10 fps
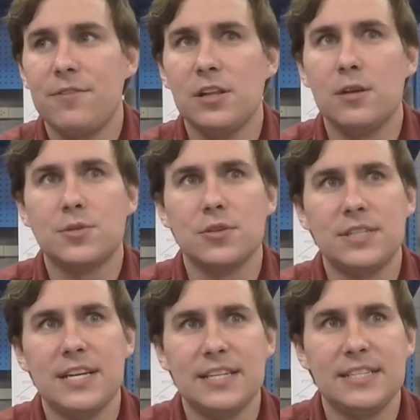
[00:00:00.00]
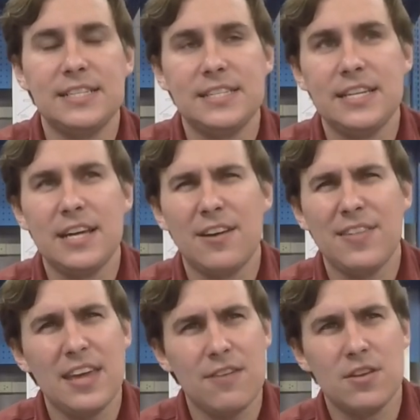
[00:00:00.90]
Philip's or TSTC, I
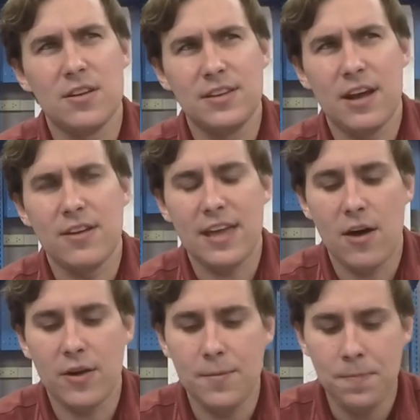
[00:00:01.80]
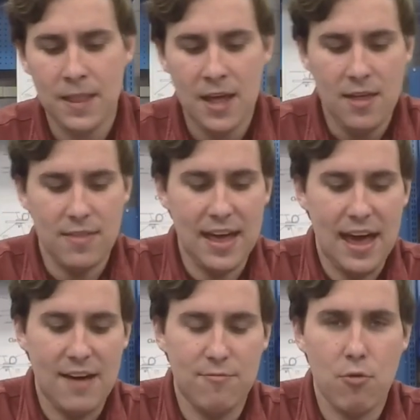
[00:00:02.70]
think even Tarrant County, they
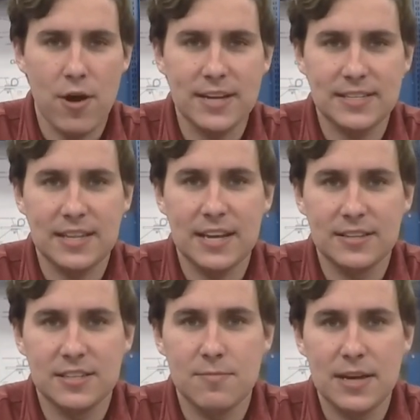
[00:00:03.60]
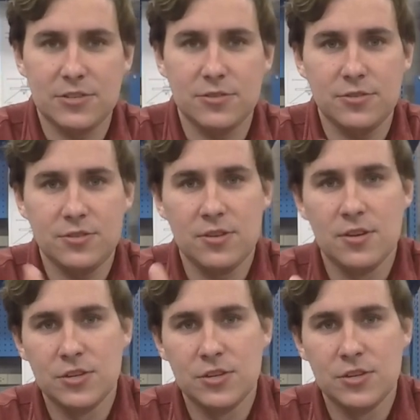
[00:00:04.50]
have breaks at the end of the semesters.